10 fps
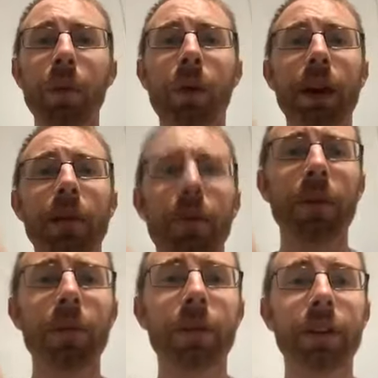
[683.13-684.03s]

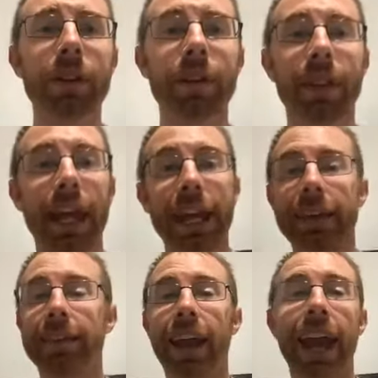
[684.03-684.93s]

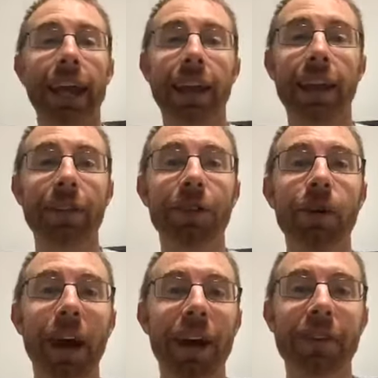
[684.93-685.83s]
hey, if
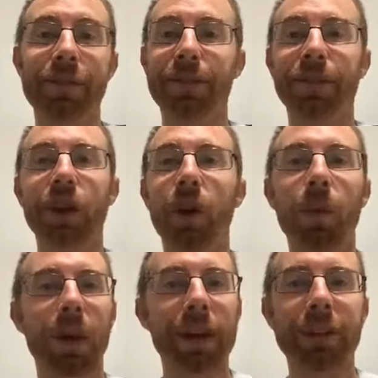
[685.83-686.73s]
you have,
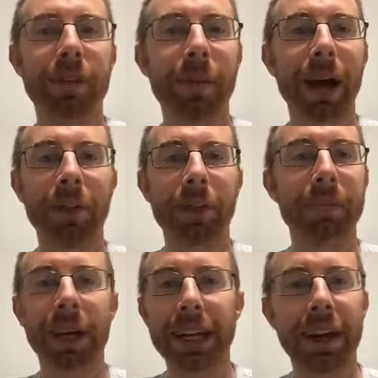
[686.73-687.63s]
worries about the
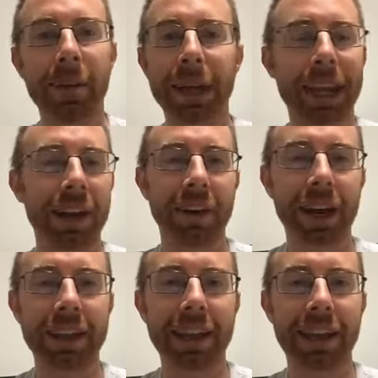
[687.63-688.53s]
money coming in or
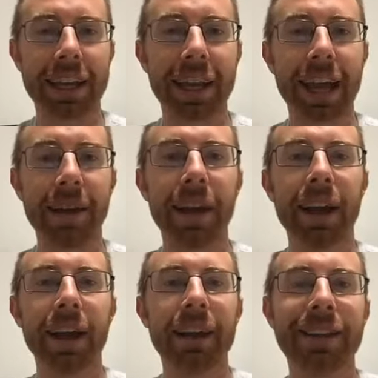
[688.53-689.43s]
anything like that,
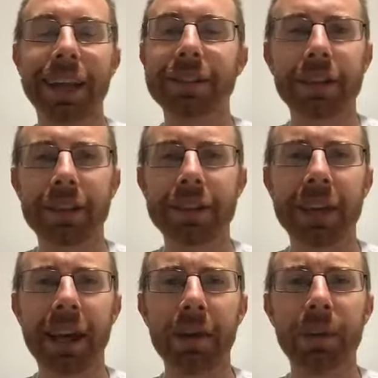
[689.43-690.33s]
that's
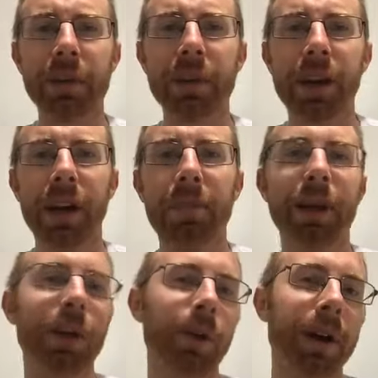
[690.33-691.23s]
understandable.
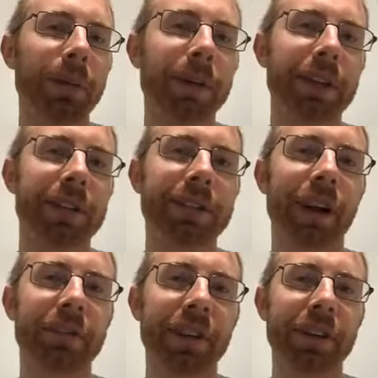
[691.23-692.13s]
But you want to put
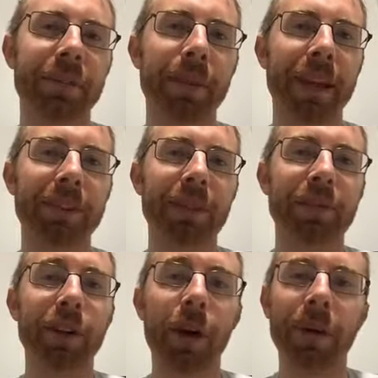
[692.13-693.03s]
yourself in the space
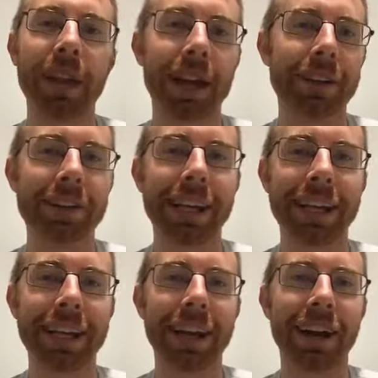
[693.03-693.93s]
of knowing that you're
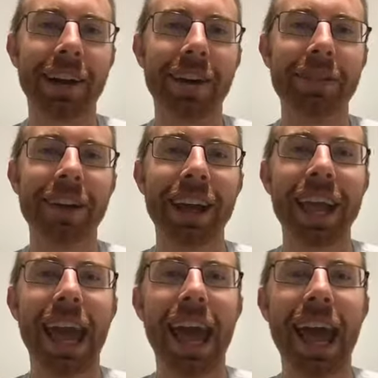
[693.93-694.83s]
taken care of,
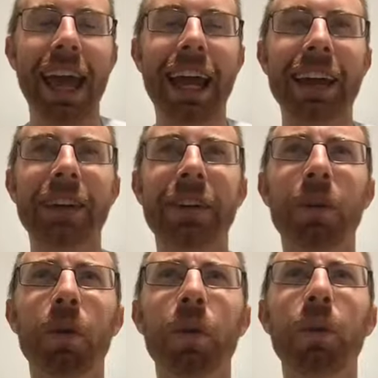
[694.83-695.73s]
and
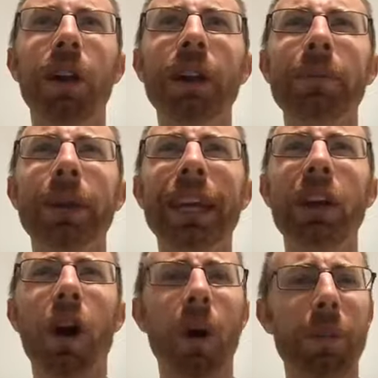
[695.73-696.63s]
really
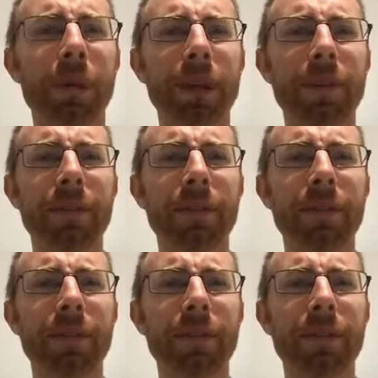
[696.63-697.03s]
being open